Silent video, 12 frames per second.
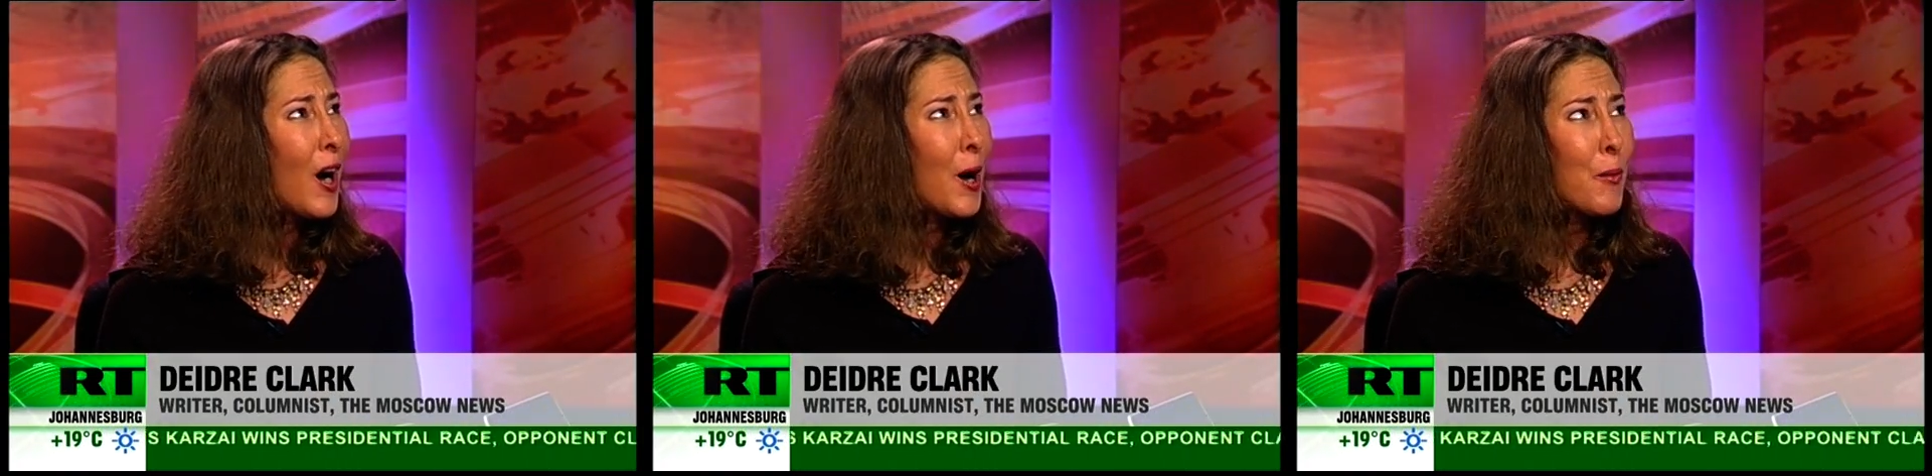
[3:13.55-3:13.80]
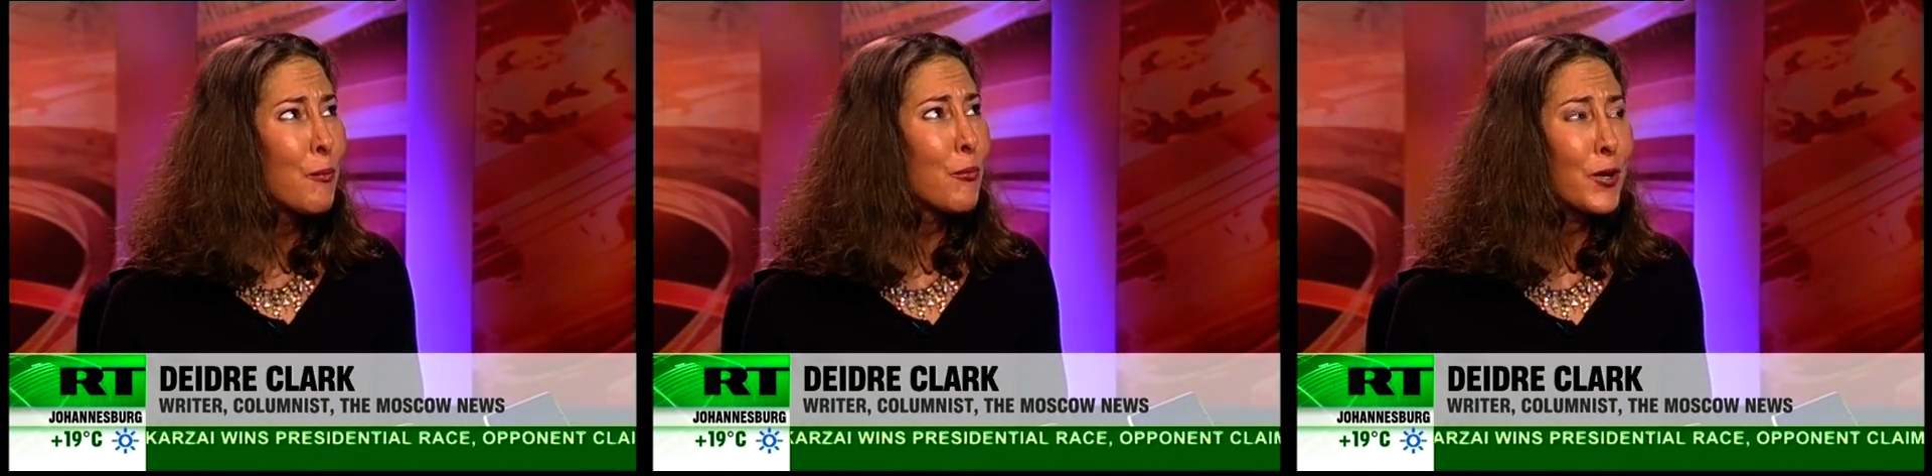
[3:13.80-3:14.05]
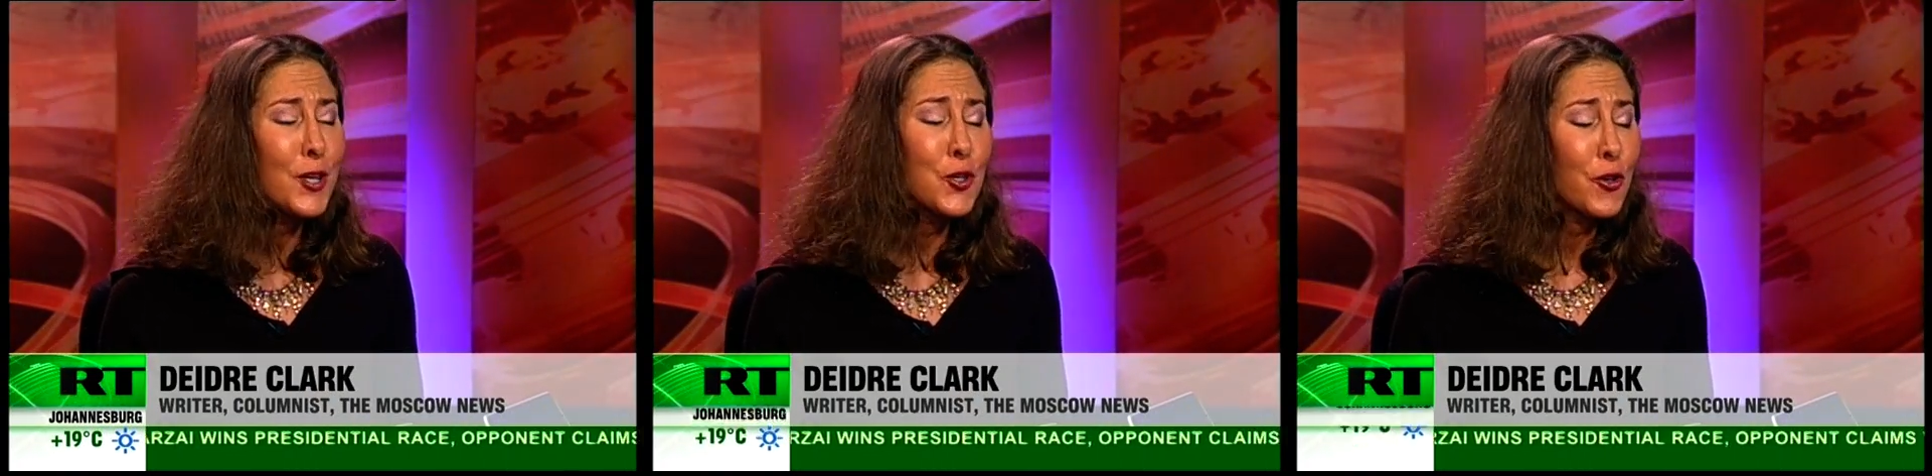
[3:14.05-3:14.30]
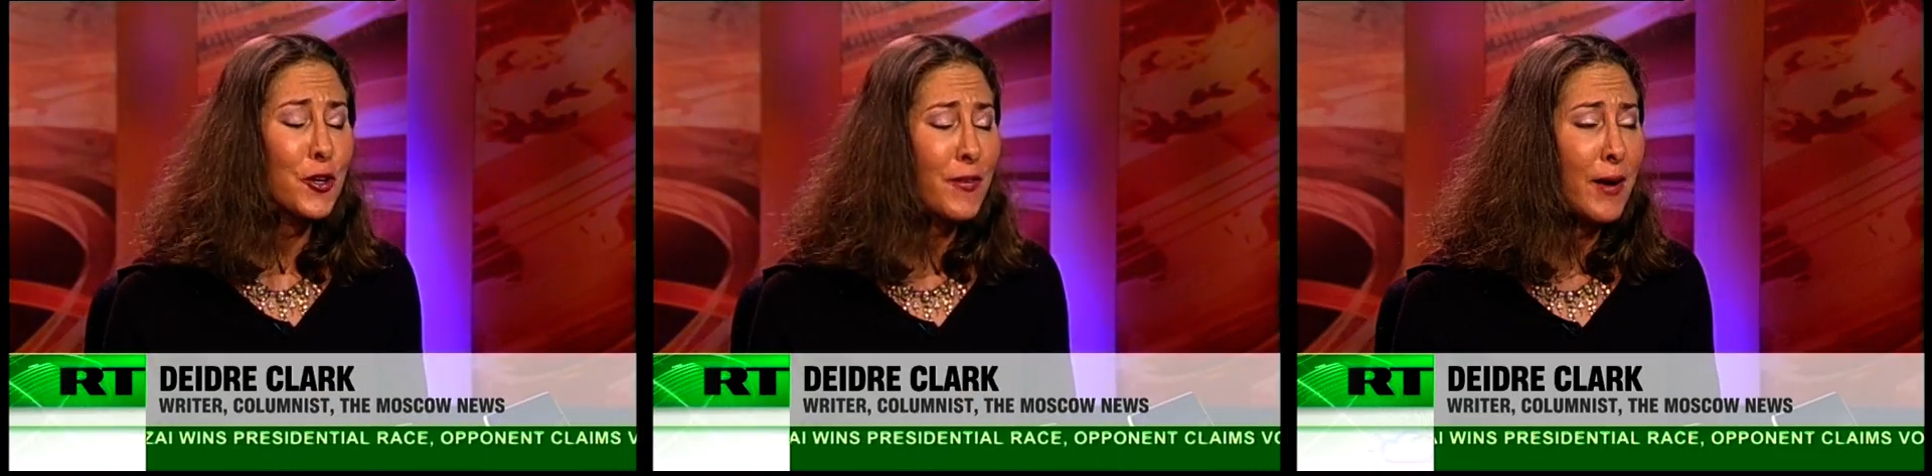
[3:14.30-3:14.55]
I'm pretty
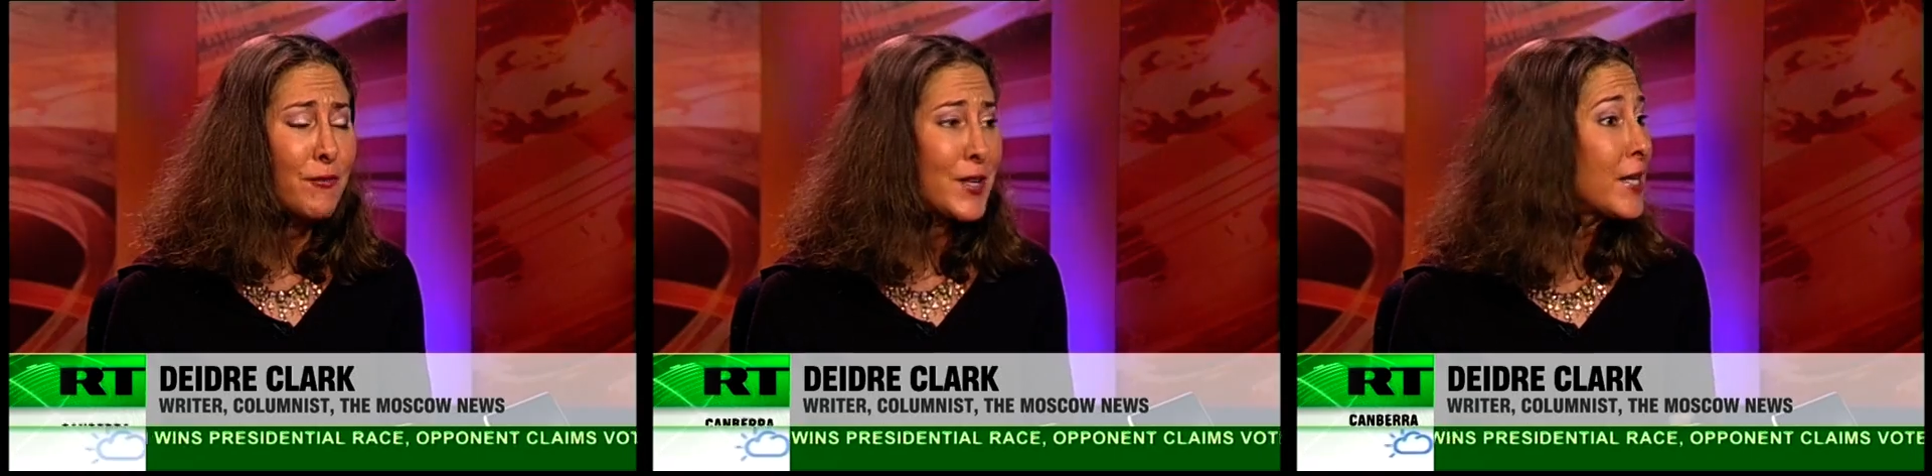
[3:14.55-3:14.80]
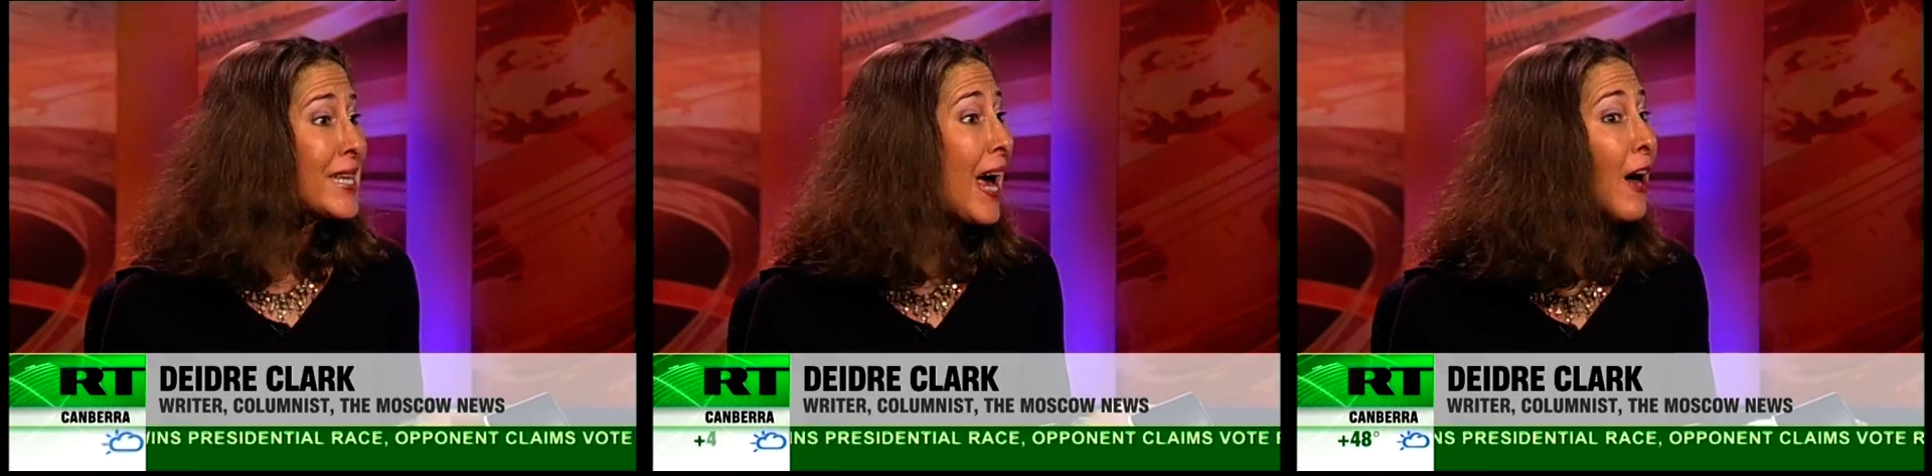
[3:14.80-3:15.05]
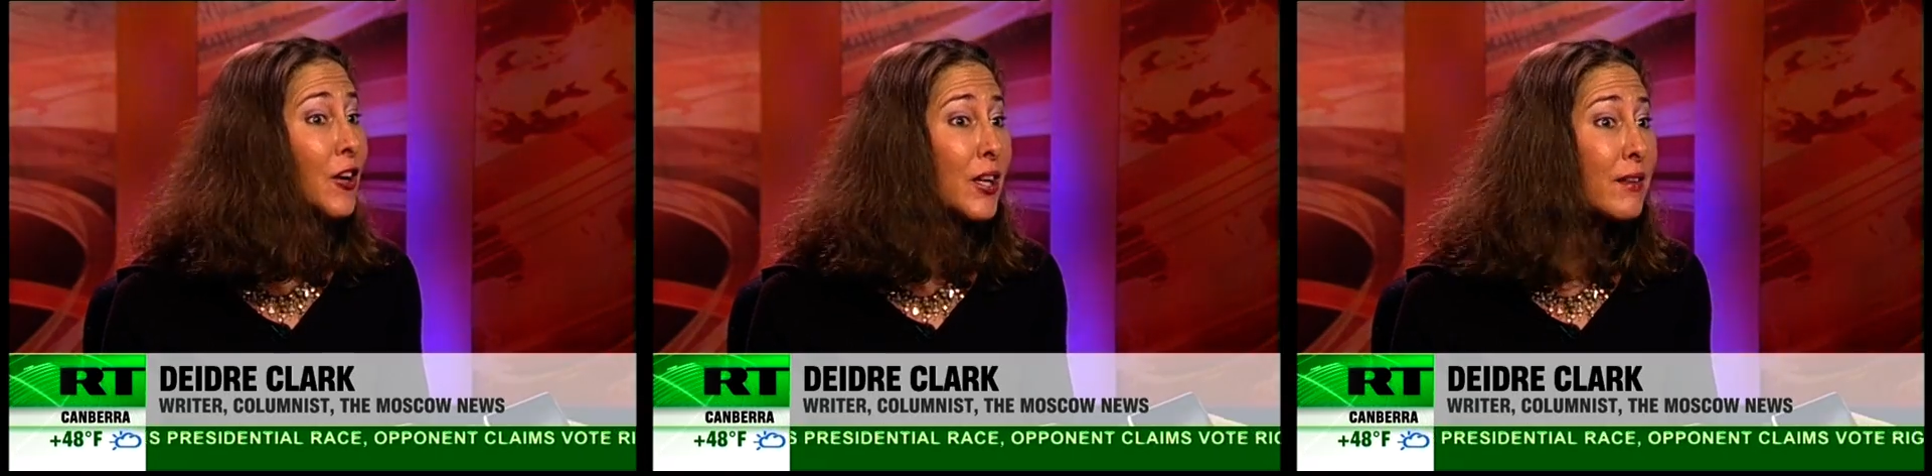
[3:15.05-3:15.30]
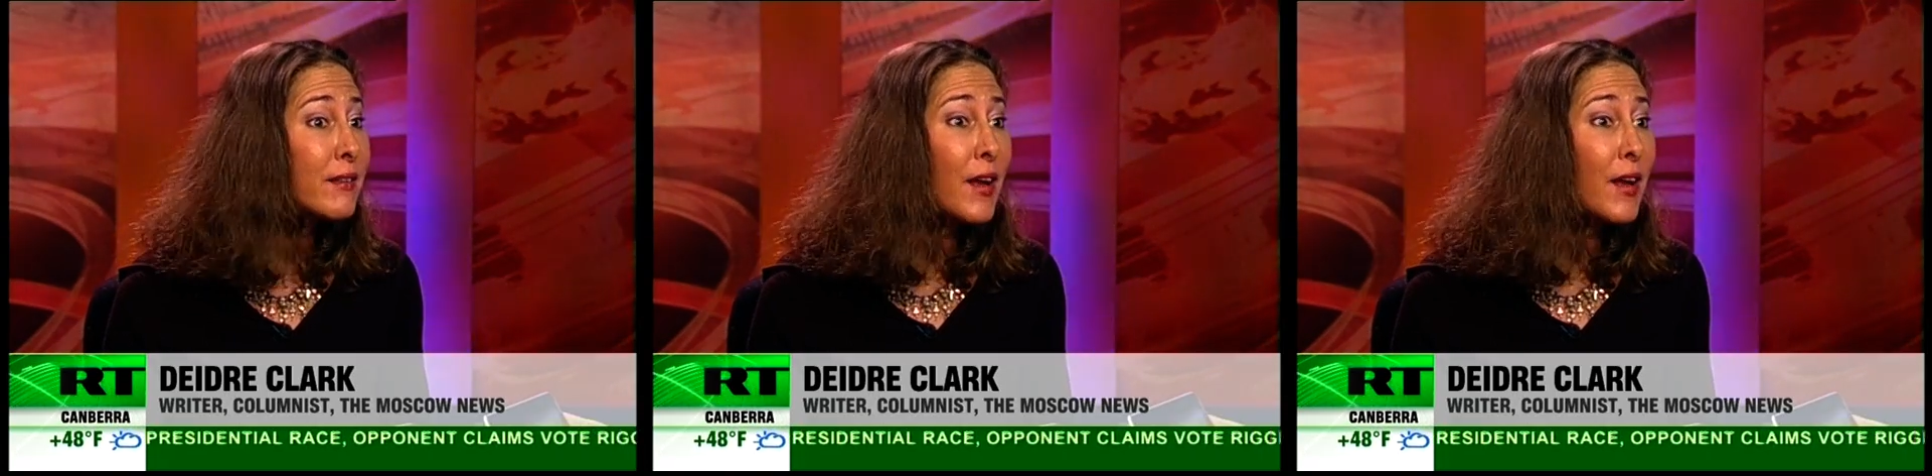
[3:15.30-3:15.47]
sure you'd have Italians.